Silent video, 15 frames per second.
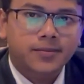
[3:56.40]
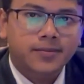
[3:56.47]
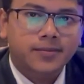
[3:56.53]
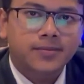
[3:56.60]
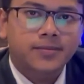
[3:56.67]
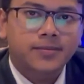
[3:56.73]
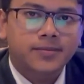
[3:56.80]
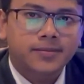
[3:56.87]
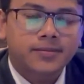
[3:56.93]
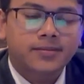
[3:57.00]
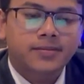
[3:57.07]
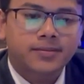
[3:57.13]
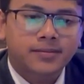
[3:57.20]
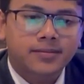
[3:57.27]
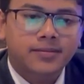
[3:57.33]

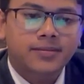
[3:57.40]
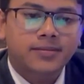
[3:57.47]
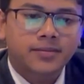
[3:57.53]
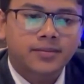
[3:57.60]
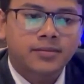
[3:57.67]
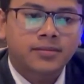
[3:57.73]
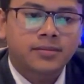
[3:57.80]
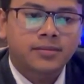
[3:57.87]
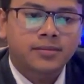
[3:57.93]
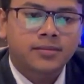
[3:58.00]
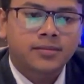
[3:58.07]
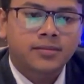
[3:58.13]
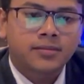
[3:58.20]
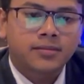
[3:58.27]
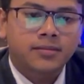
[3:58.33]

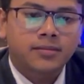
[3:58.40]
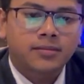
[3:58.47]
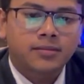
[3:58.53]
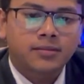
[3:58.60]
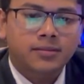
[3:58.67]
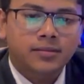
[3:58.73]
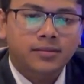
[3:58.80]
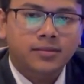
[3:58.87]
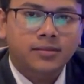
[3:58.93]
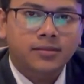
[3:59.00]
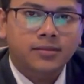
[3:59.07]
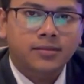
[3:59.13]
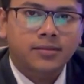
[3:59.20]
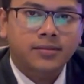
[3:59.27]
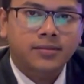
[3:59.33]

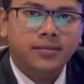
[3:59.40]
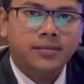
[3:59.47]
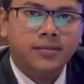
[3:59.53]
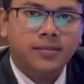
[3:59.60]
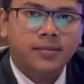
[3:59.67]
(not speaking)